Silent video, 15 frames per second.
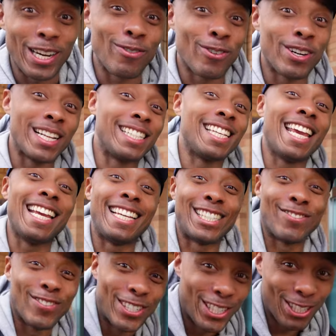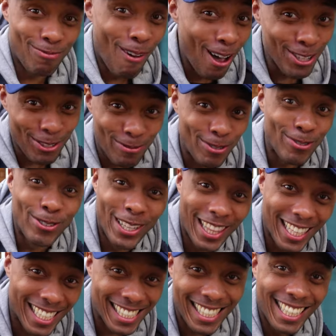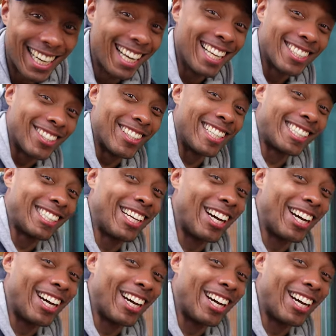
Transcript: and we're gonna take as much as possible with us. So let's